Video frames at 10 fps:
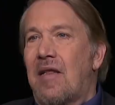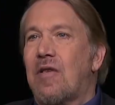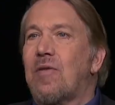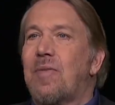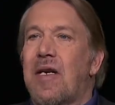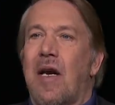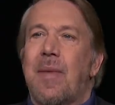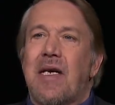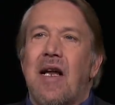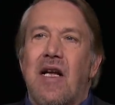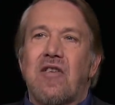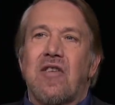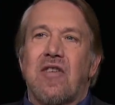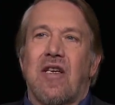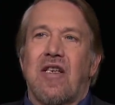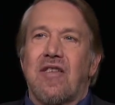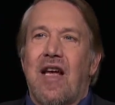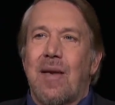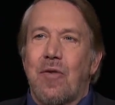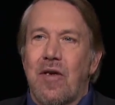this was becoming not just a
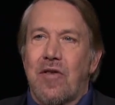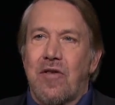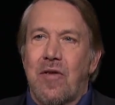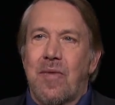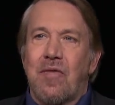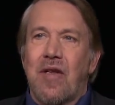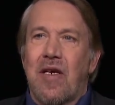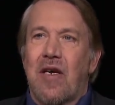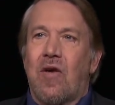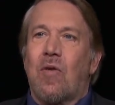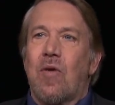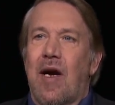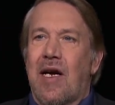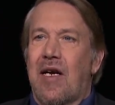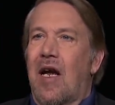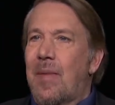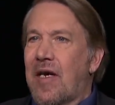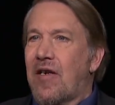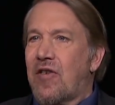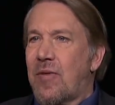cyber issue, but really a core
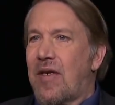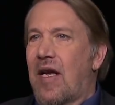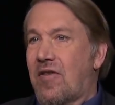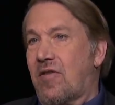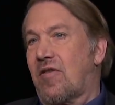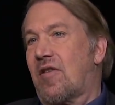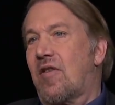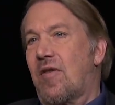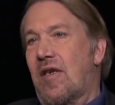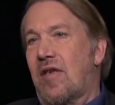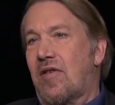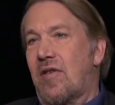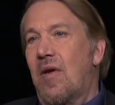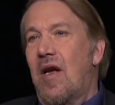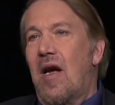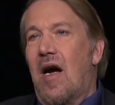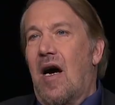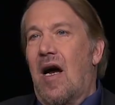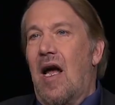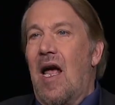economic issue, a national security issue.
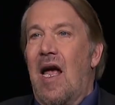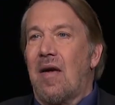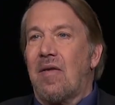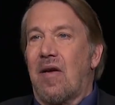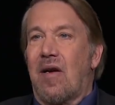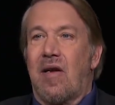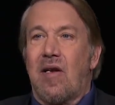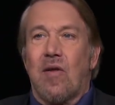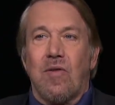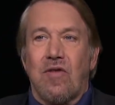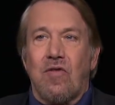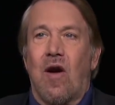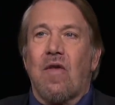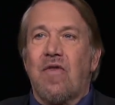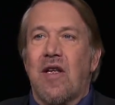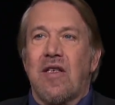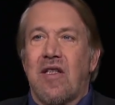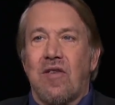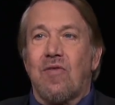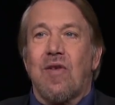And there was a strong feeling
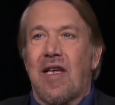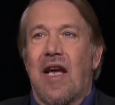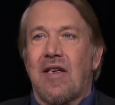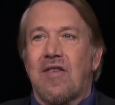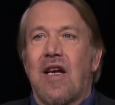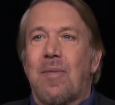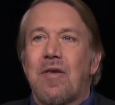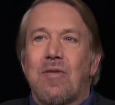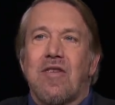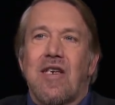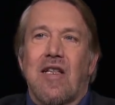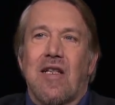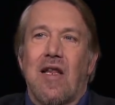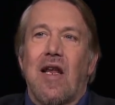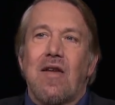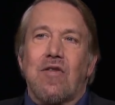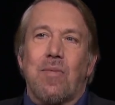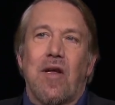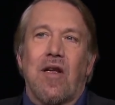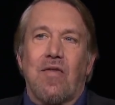that this really had to stop. This was stealing the life's
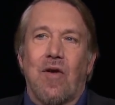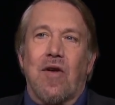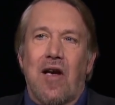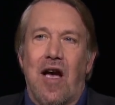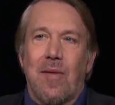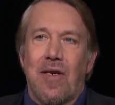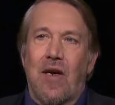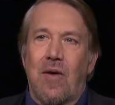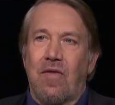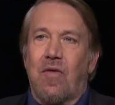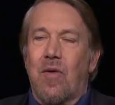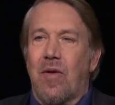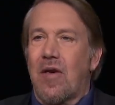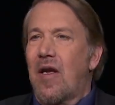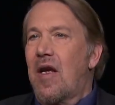blood of our economy going forward.